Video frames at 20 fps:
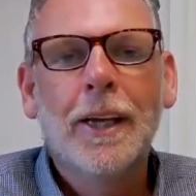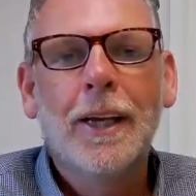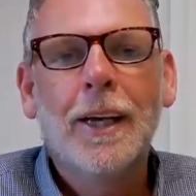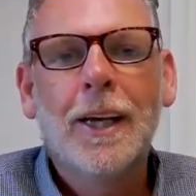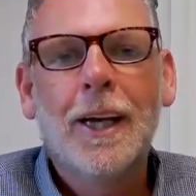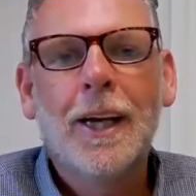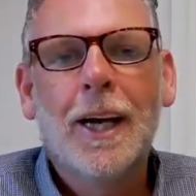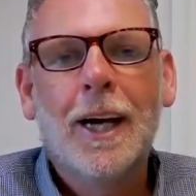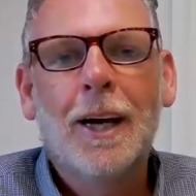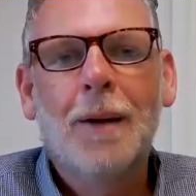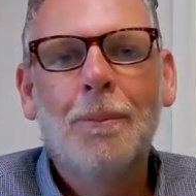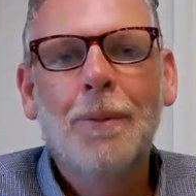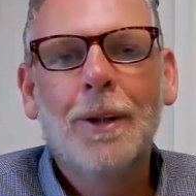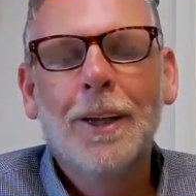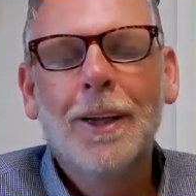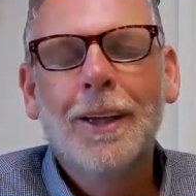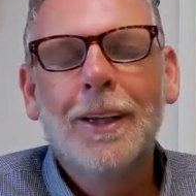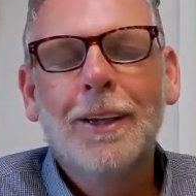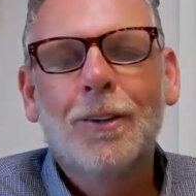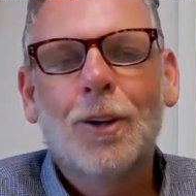
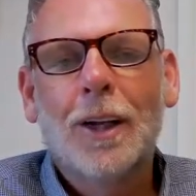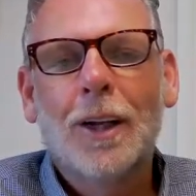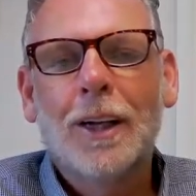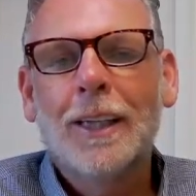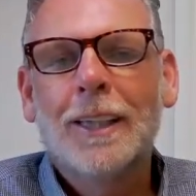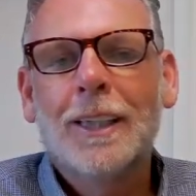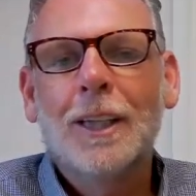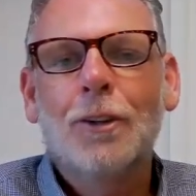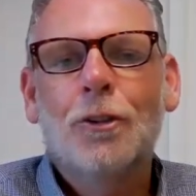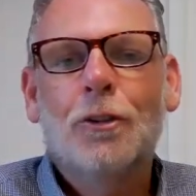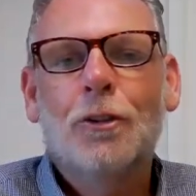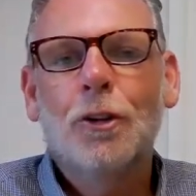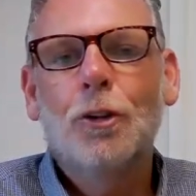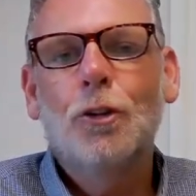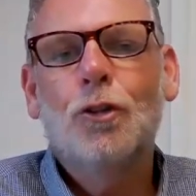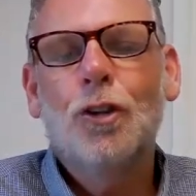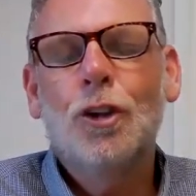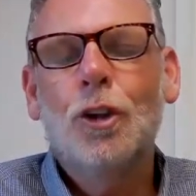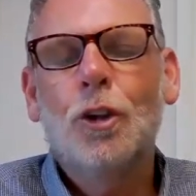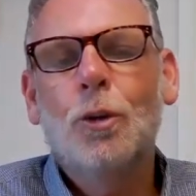So I'd like to
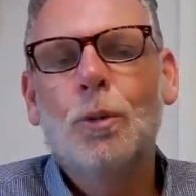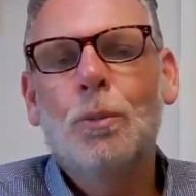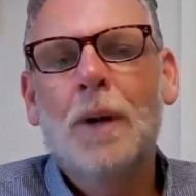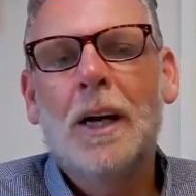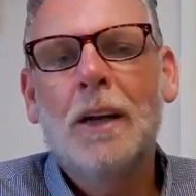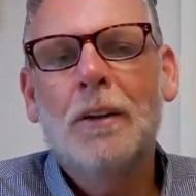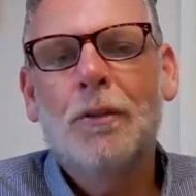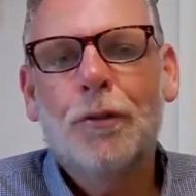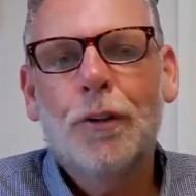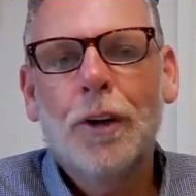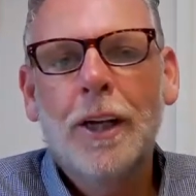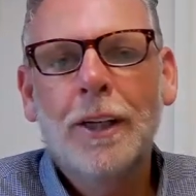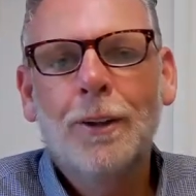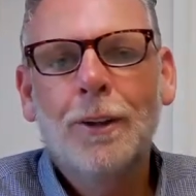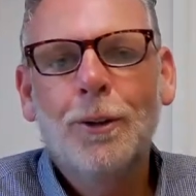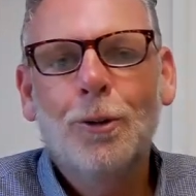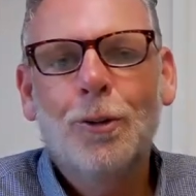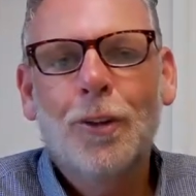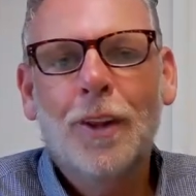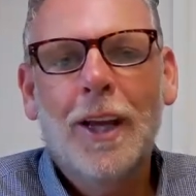introduce to you my friend
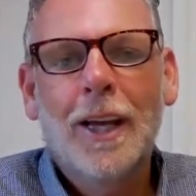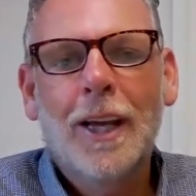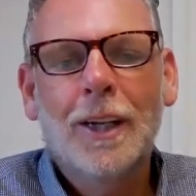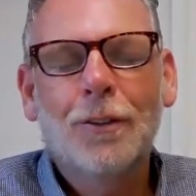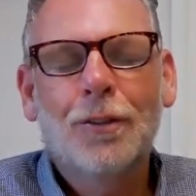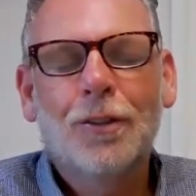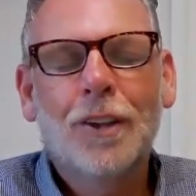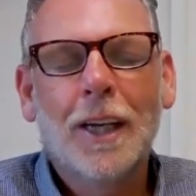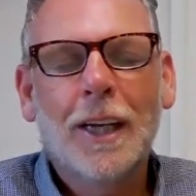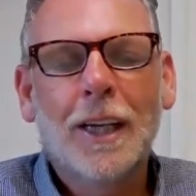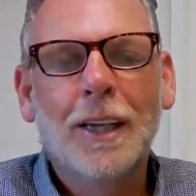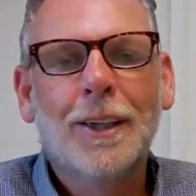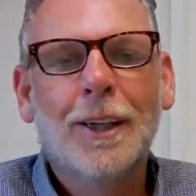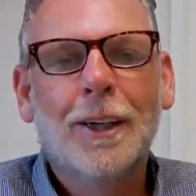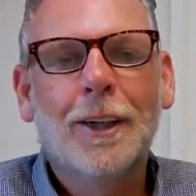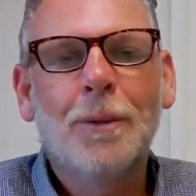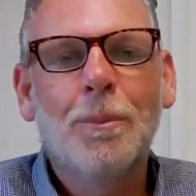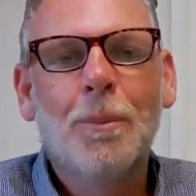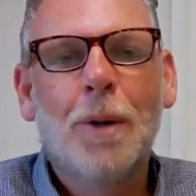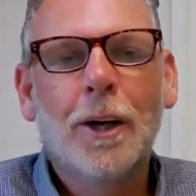who's the head of
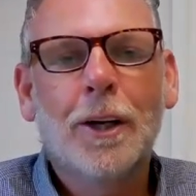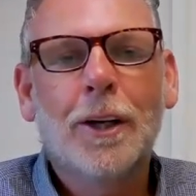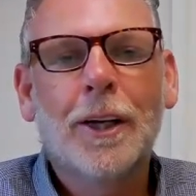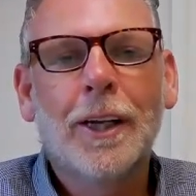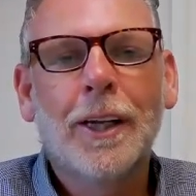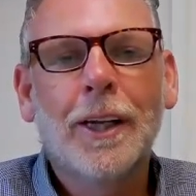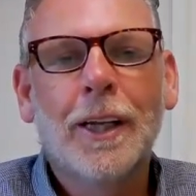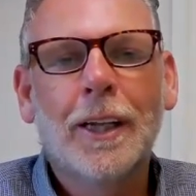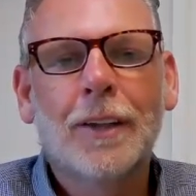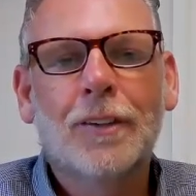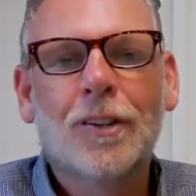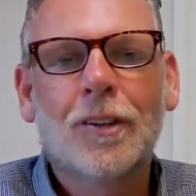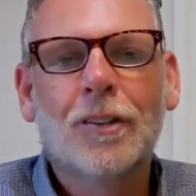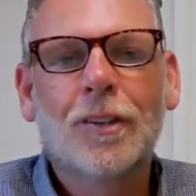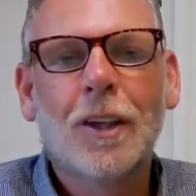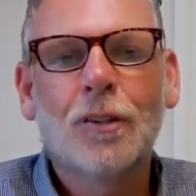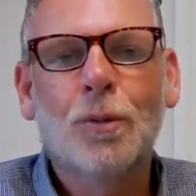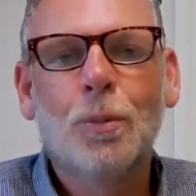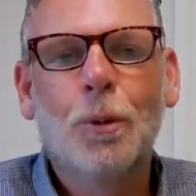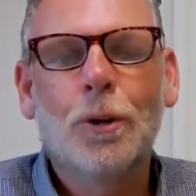secondary marketing at
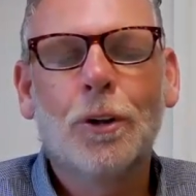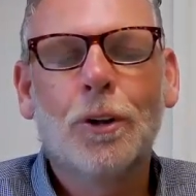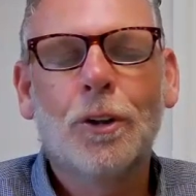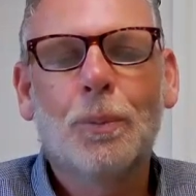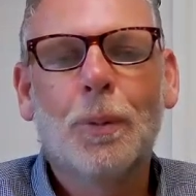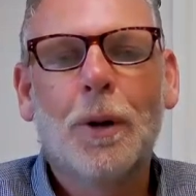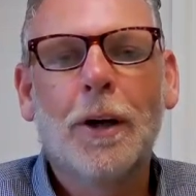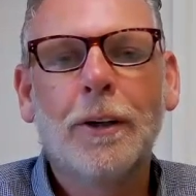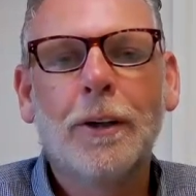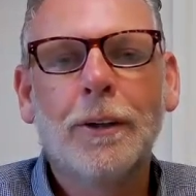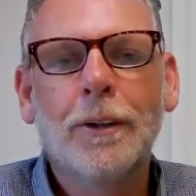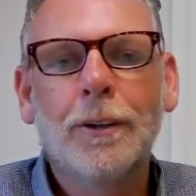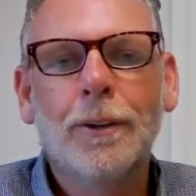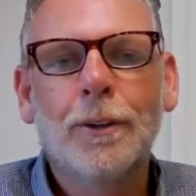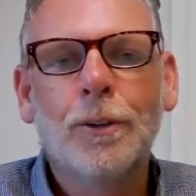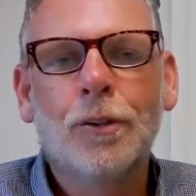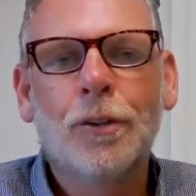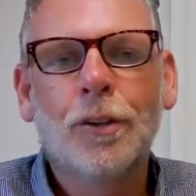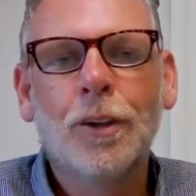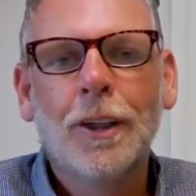Success Mortgage
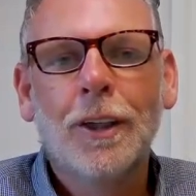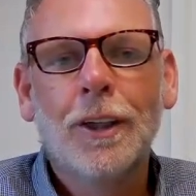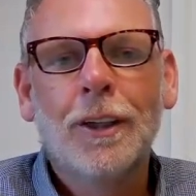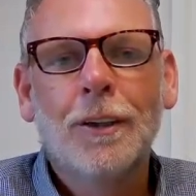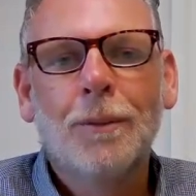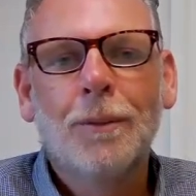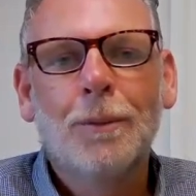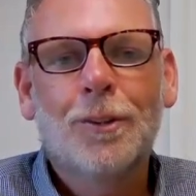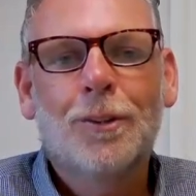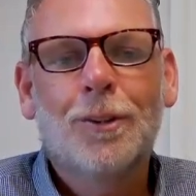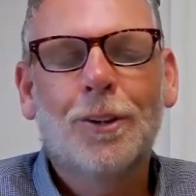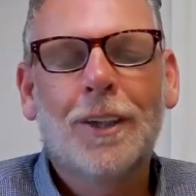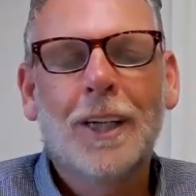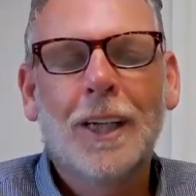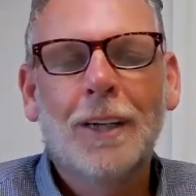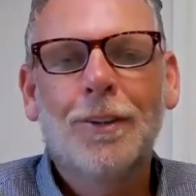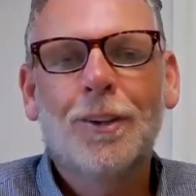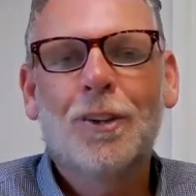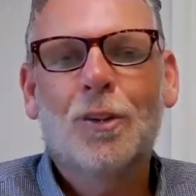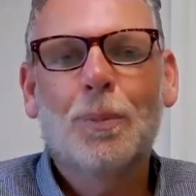Partners, Mr.
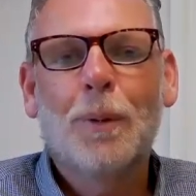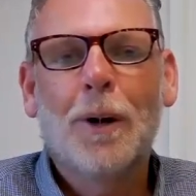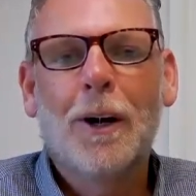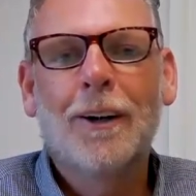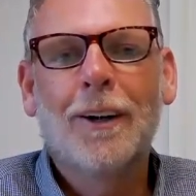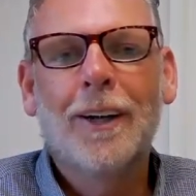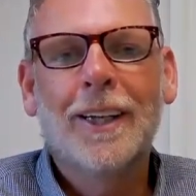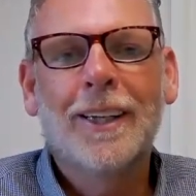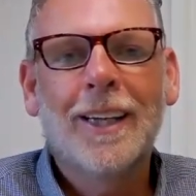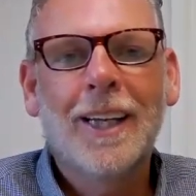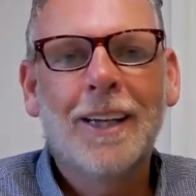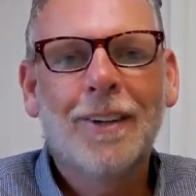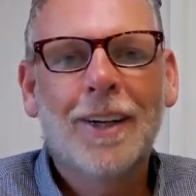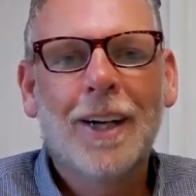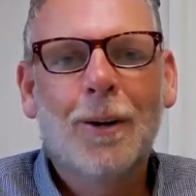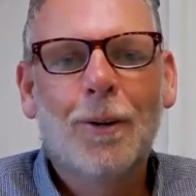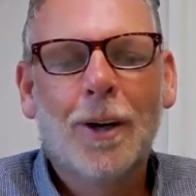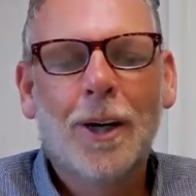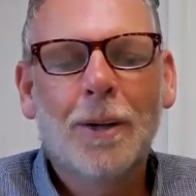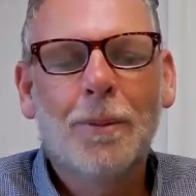David Sparling. David,
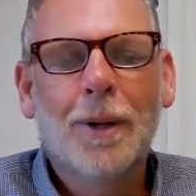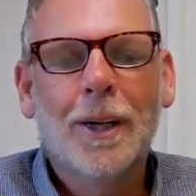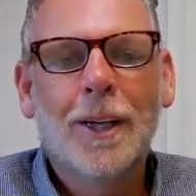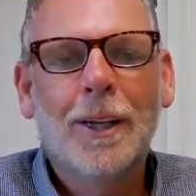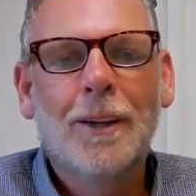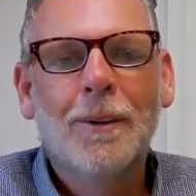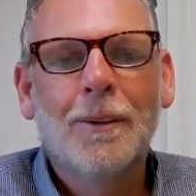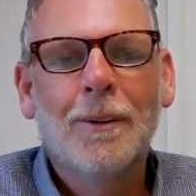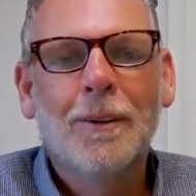how are you, buddy?